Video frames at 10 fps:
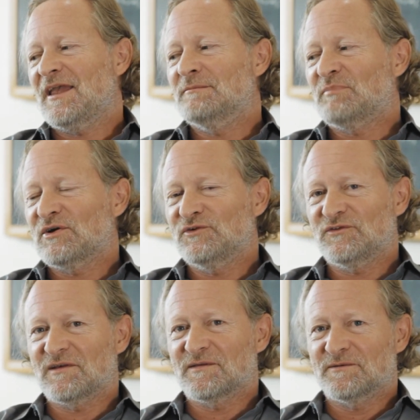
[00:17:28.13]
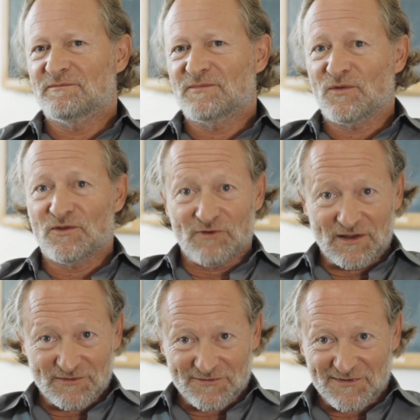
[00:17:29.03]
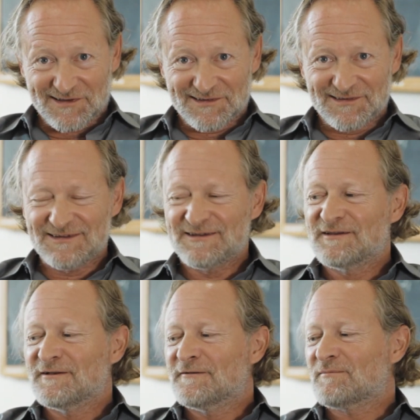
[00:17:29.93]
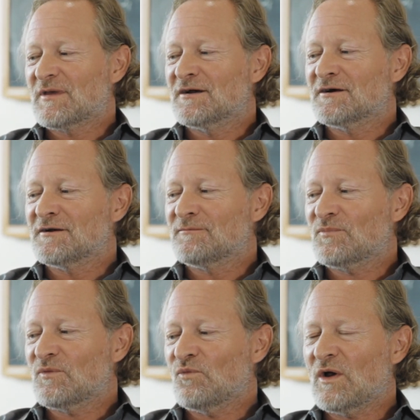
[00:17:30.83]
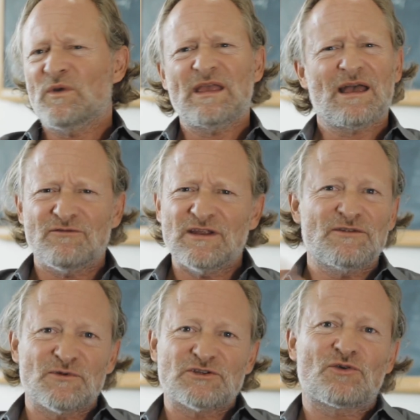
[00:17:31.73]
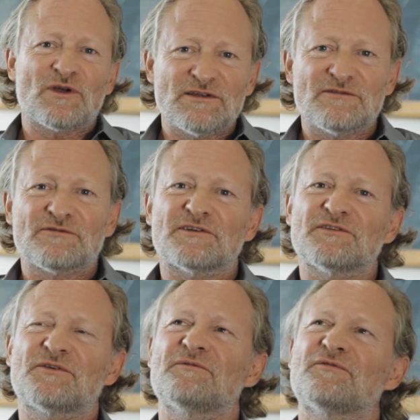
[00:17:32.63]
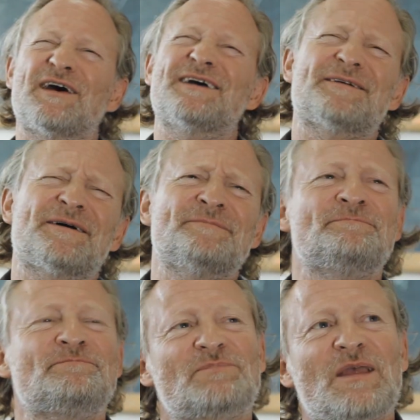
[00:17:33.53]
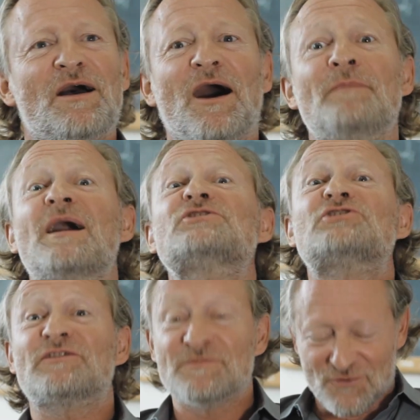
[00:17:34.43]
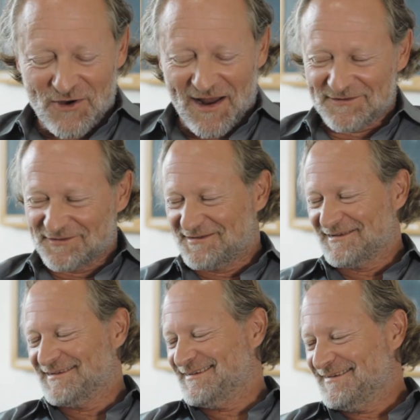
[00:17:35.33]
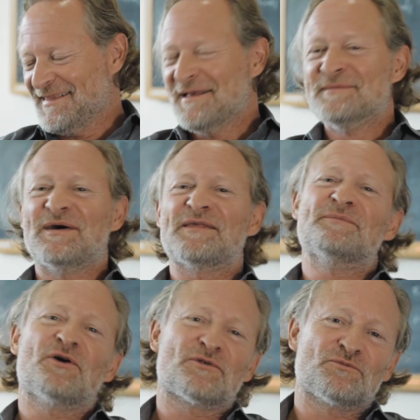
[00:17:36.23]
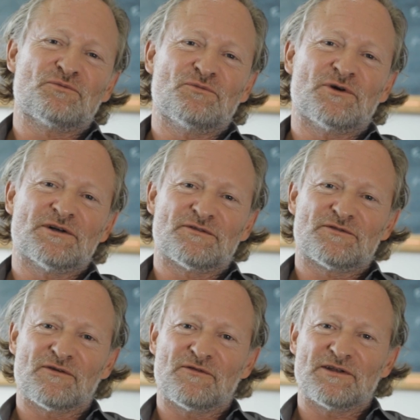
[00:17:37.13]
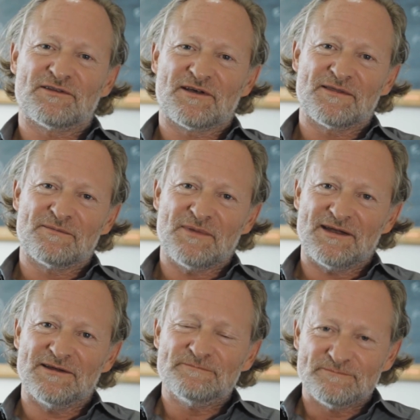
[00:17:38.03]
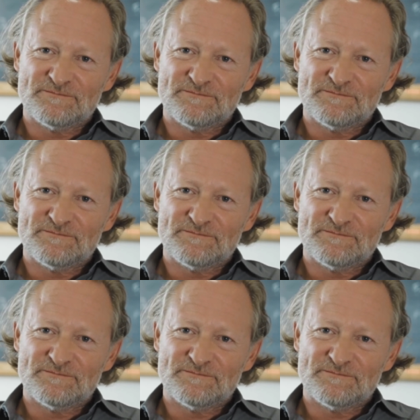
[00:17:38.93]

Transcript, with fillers: imposing them on the rest of us, uh, where we have needs which are quite different. So in fact, I'm, I'm much less impressed by the modern world of software design than many.